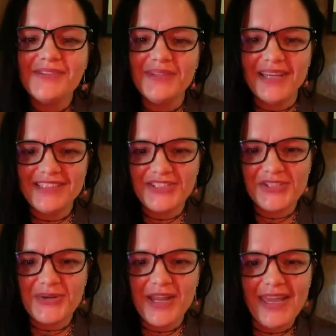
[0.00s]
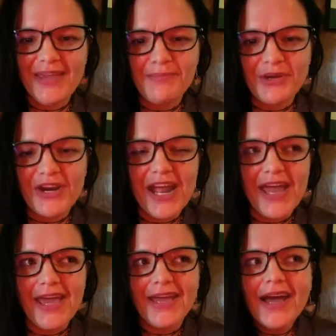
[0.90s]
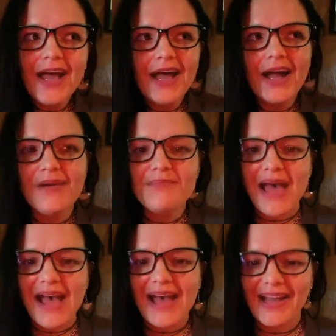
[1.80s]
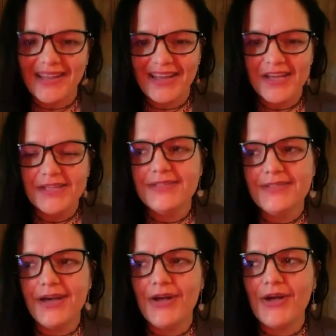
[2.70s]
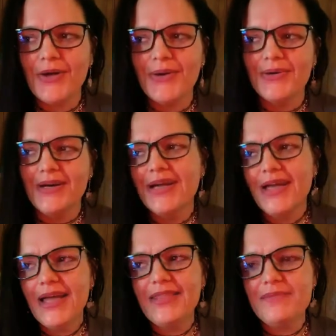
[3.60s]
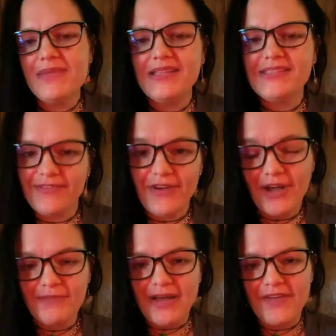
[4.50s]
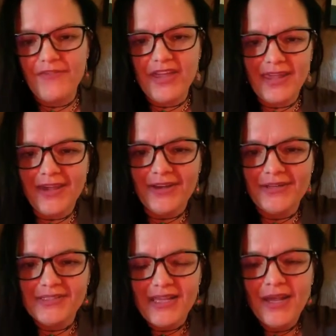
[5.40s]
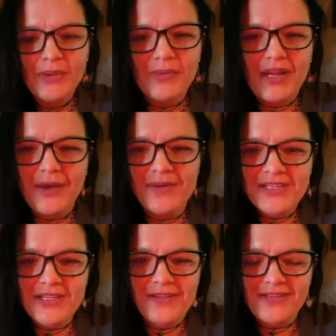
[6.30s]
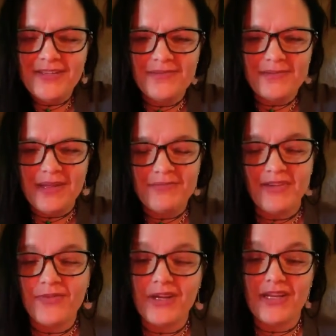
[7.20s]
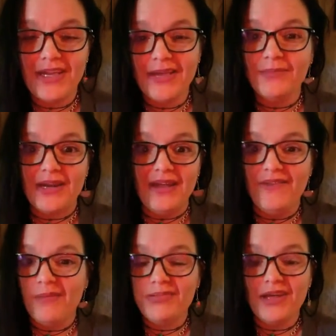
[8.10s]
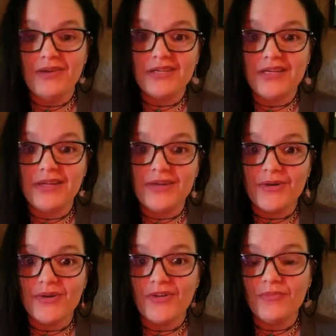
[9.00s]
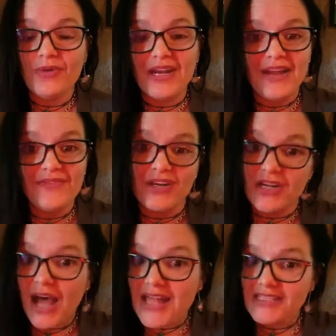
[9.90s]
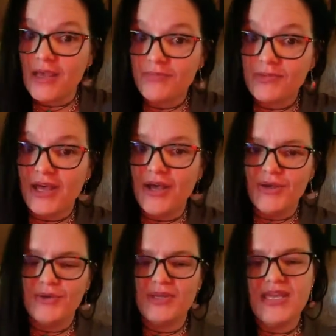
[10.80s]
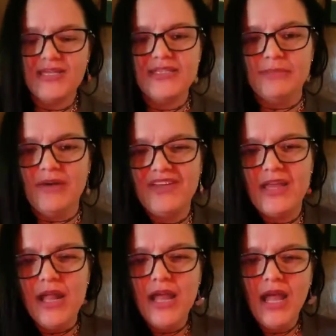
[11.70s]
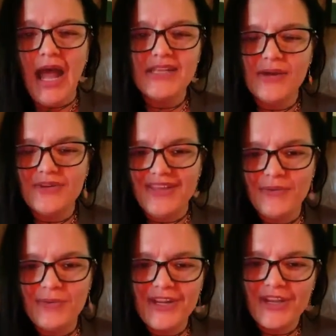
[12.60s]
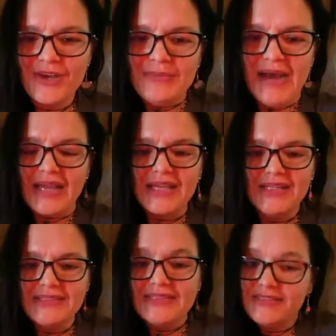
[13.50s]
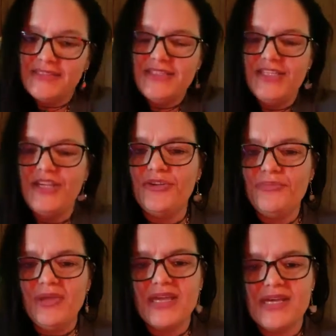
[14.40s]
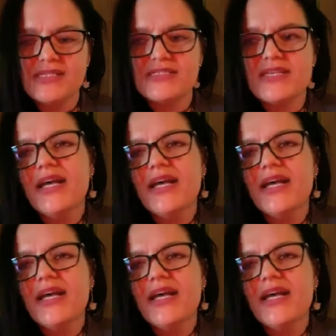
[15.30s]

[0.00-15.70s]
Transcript: It's Cherie McCrae. I'm back. So, in the midst of all my videos, when I go onto YouTube, sometimes I forget what I've uploaded or what I forgot to upload. And some of it I don't even want to go back and listen to because